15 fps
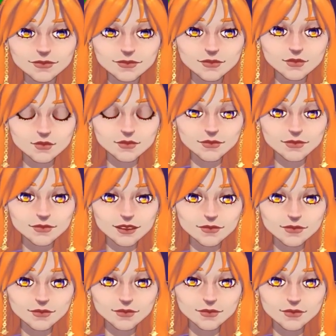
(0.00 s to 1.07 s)
What is
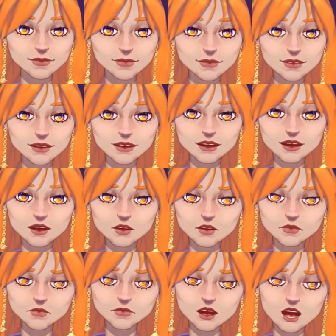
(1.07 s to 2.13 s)
this?
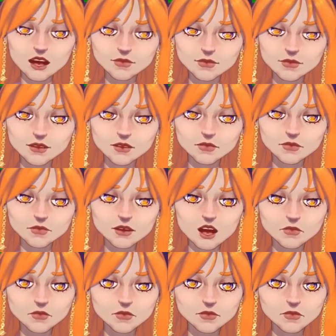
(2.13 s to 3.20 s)
Hold on, did they just
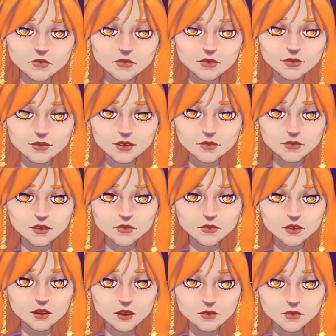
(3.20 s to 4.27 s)
come from the living
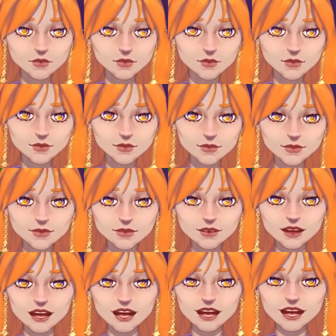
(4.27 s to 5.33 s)
world?
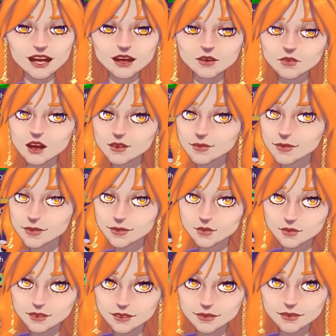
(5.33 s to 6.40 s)
And what's this
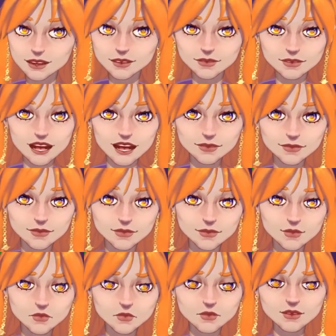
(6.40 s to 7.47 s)
with the sunglasses?
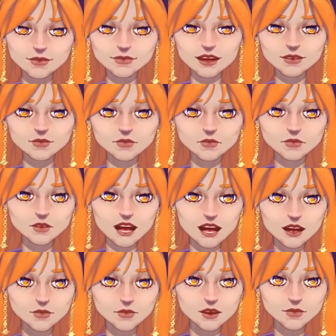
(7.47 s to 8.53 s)
It's not exactly
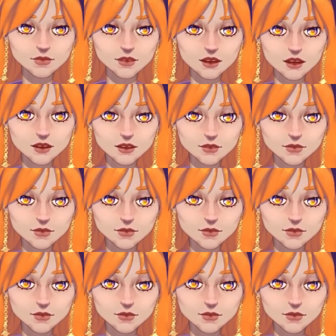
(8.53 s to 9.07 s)
bright around here.